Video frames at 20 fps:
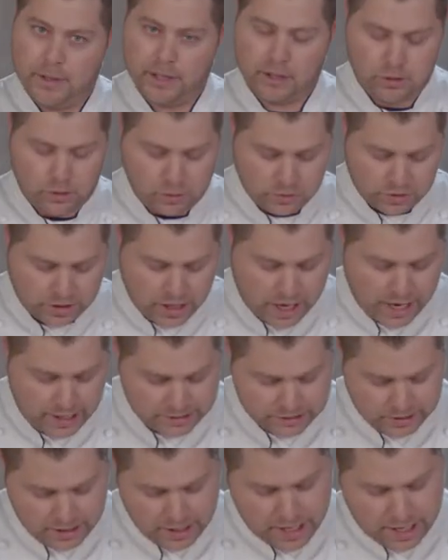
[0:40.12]
in close, guys,
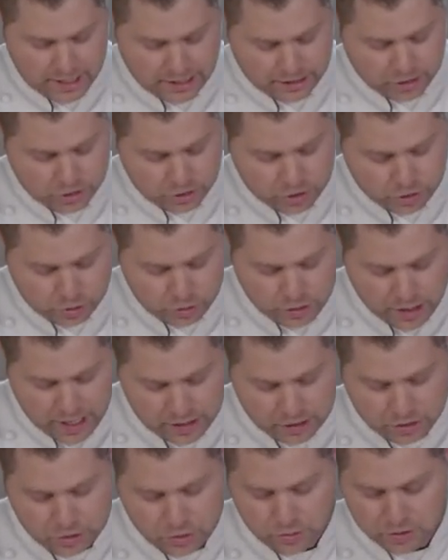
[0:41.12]
and I'm gonna show you how to
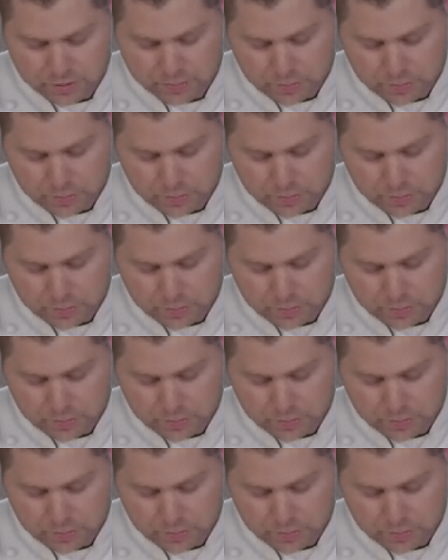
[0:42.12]
do this